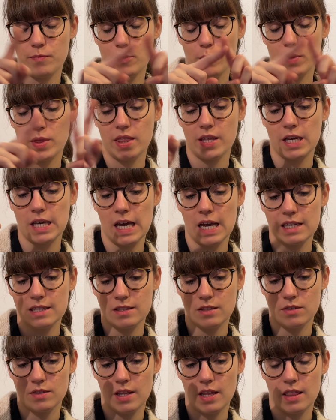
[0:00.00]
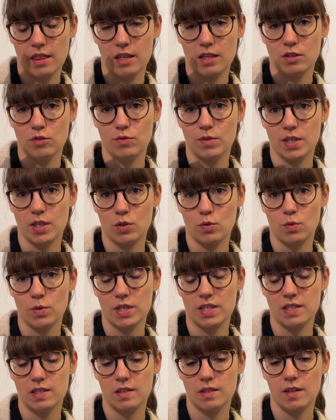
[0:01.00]
with the cast on, and then you
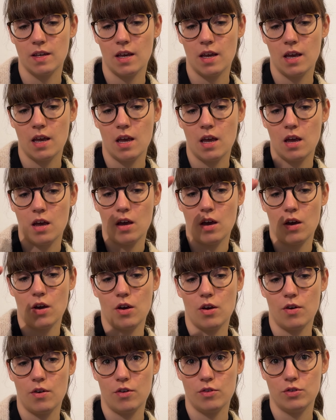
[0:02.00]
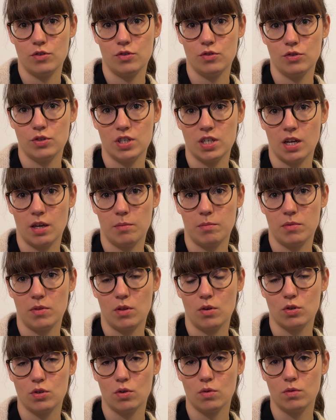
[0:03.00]
increase to shape
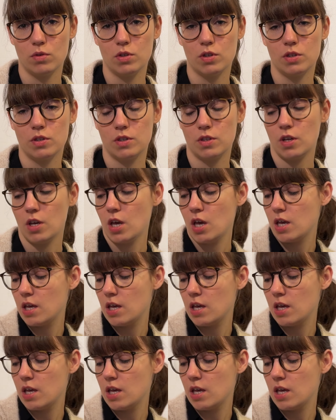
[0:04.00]
the shoulders.